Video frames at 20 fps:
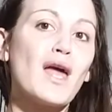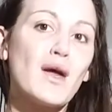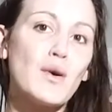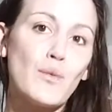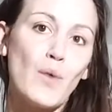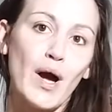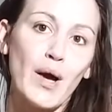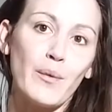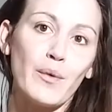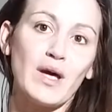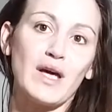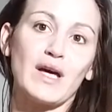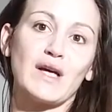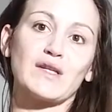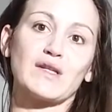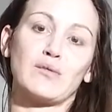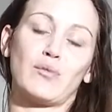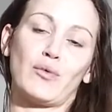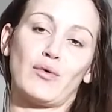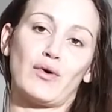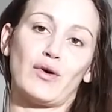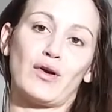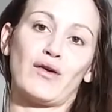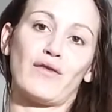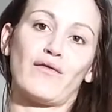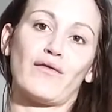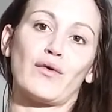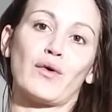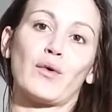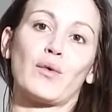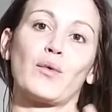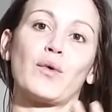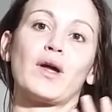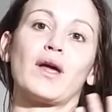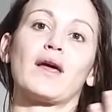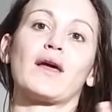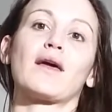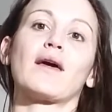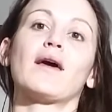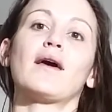and why we explored it for a
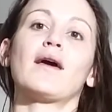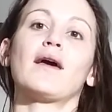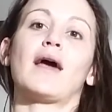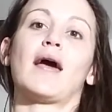week